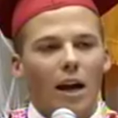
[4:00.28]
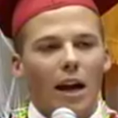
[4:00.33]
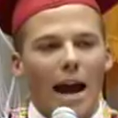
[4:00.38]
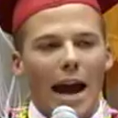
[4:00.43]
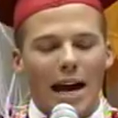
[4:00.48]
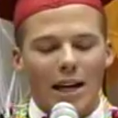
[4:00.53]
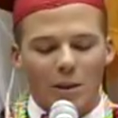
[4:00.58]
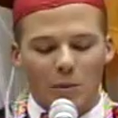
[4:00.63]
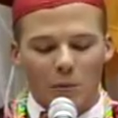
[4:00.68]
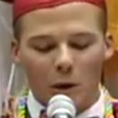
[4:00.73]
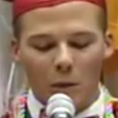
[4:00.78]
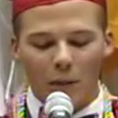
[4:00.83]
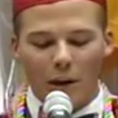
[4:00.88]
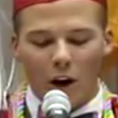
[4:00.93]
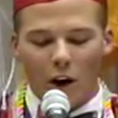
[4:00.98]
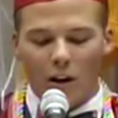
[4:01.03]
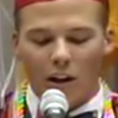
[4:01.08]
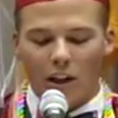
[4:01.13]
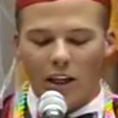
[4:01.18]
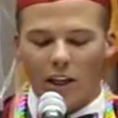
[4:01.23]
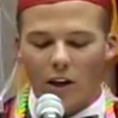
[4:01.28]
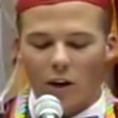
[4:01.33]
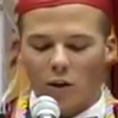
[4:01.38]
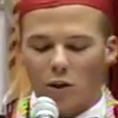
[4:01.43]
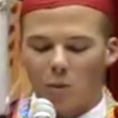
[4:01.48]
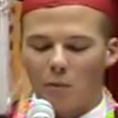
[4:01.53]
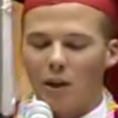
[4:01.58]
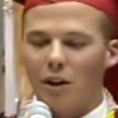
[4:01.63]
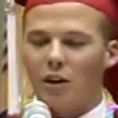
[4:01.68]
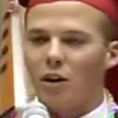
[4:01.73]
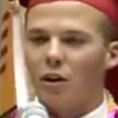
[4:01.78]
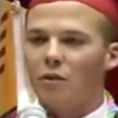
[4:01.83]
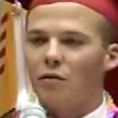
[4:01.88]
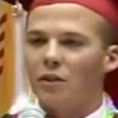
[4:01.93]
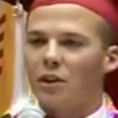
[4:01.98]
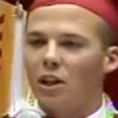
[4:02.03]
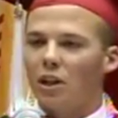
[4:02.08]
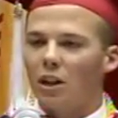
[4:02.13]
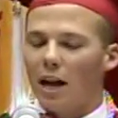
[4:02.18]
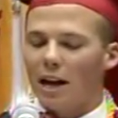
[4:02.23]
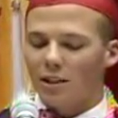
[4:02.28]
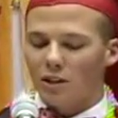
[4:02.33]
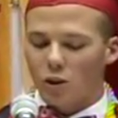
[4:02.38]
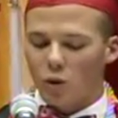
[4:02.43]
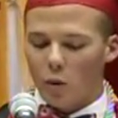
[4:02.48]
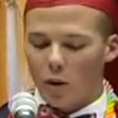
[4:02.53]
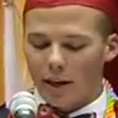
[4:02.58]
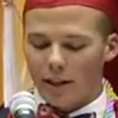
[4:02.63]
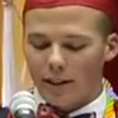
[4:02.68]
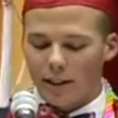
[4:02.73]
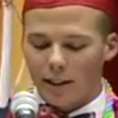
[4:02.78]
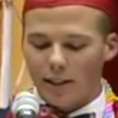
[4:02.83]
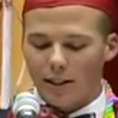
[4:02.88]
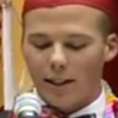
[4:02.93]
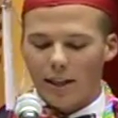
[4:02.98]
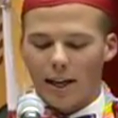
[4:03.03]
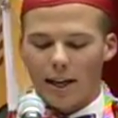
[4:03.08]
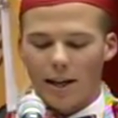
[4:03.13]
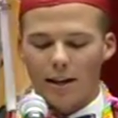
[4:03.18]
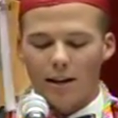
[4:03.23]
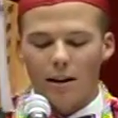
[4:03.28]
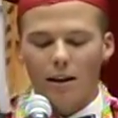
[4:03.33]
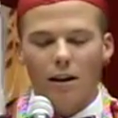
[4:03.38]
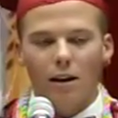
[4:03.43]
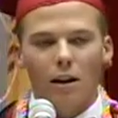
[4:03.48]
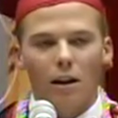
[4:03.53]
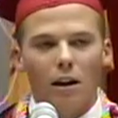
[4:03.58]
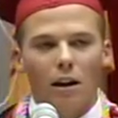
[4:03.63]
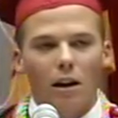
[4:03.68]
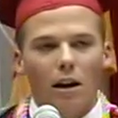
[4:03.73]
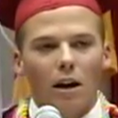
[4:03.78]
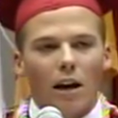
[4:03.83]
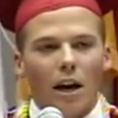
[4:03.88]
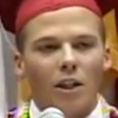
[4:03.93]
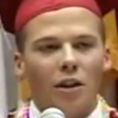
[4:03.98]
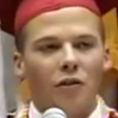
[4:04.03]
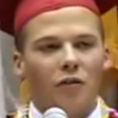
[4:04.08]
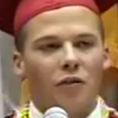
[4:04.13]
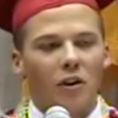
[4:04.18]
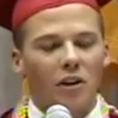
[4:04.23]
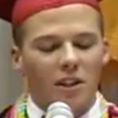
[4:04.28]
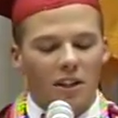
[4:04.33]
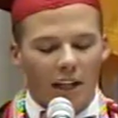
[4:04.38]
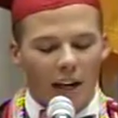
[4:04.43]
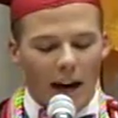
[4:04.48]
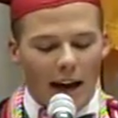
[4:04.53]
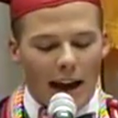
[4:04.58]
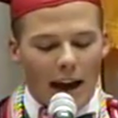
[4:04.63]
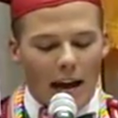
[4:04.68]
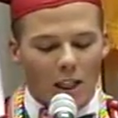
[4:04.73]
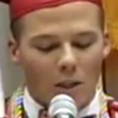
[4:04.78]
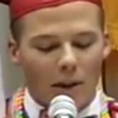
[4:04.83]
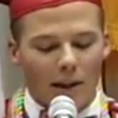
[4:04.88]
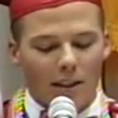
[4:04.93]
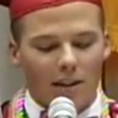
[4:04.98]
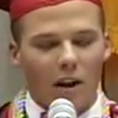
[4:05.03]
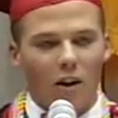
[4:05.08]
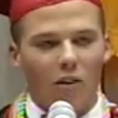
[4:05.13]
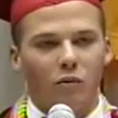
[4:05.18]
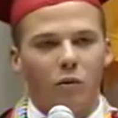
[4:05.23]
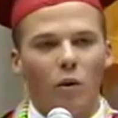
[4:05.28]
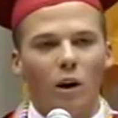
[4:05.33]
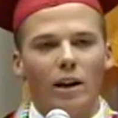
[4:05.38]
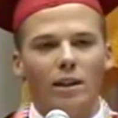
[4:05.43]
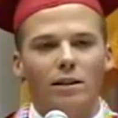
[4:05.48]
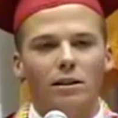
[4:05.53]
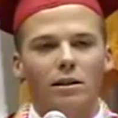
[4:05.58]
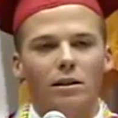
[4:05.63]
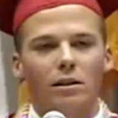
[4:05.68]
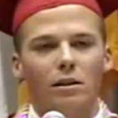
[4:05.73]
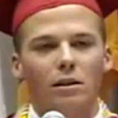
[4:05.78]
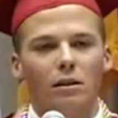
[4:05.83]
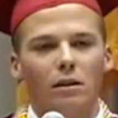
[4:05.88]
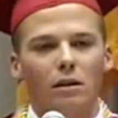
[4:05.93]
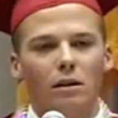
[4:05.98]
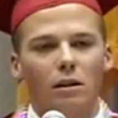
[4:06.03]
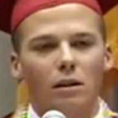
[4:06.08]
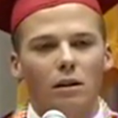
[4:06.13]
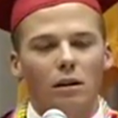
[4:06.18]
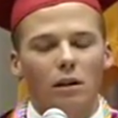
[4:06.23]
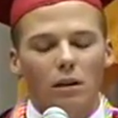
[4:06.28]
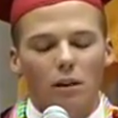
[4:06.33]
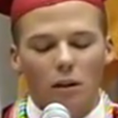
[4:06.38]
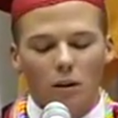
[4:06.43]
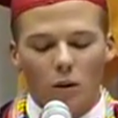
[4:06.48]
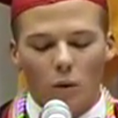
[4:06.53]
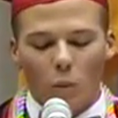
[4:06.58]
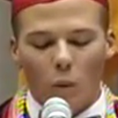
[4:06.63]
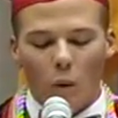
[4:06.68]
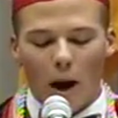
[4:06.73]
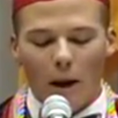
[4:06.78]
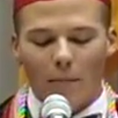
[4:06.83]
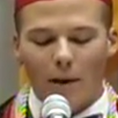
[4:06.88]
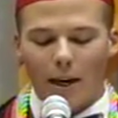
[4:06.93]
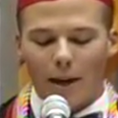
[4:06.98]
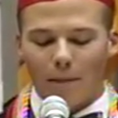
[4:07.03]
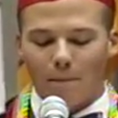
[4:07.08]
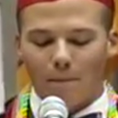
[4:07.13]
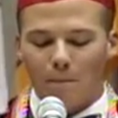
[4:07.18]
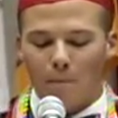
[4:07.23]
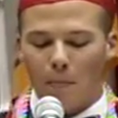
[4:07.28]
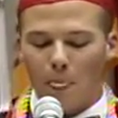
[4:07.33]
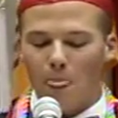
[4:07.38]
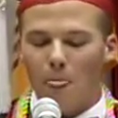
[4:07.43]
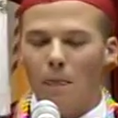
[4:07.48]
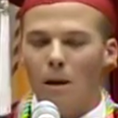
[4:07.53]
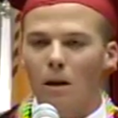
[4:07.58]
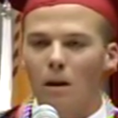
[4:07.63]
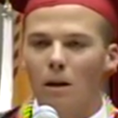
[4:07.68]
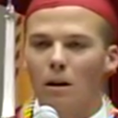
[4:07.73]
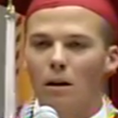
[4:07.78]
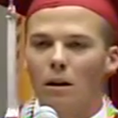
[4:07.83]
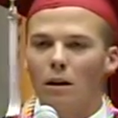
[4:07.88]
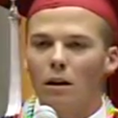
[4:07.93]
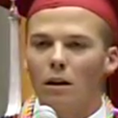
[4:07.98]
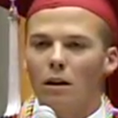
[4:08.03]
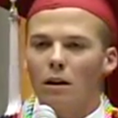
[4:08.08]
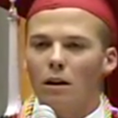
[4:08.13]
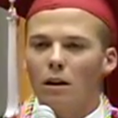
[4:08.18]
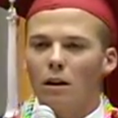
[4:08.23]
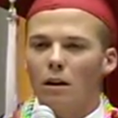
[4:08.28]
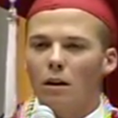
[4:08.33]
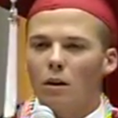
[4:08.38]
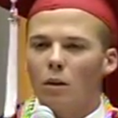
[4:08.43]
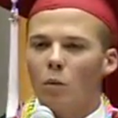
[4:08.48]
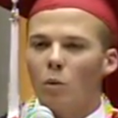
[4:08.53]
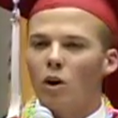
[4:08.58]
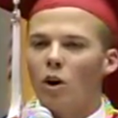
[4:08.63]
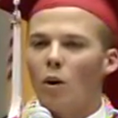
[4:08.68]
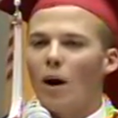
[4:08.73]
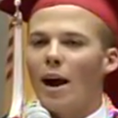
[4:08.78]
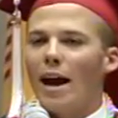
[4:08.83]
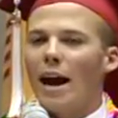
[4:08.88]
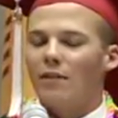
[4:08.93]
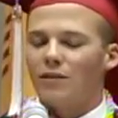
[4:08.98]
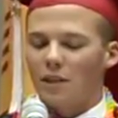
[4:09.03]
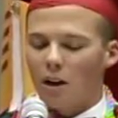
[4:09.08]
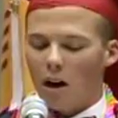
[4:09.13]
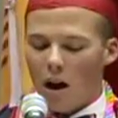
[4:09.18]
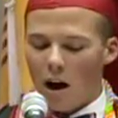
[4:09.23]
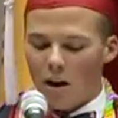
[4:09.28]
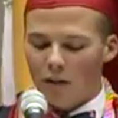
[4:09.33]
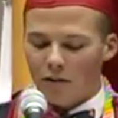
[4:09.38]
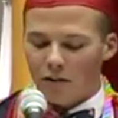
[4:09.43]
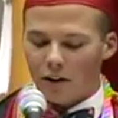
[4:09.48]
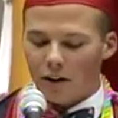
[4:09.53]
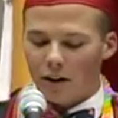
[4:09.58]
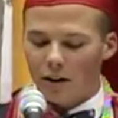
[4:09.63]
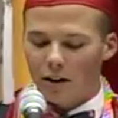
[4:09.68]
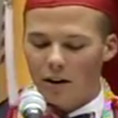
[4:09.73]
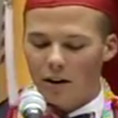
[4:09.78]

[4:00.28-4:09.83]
asked me to be our keynote speaker for the class of 2016. And the first thing I asked myself was, why me? What do I have to offer?